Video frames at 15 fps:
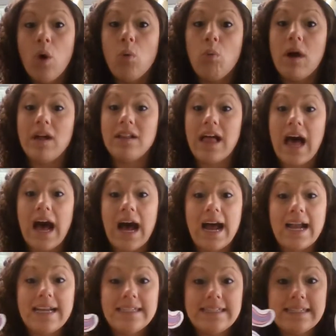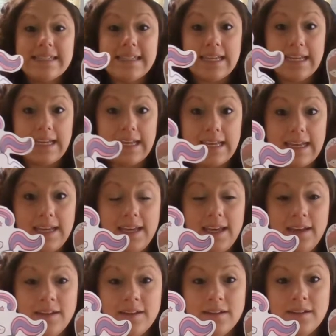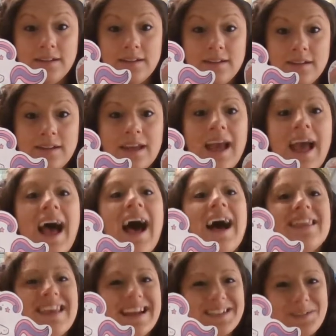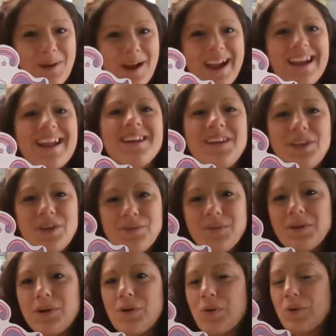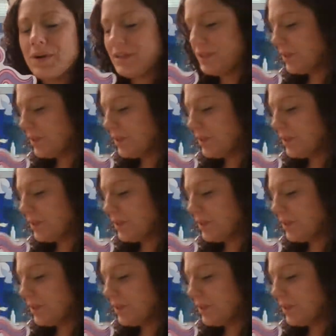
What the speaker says: Well, I see, that's right, a unicorn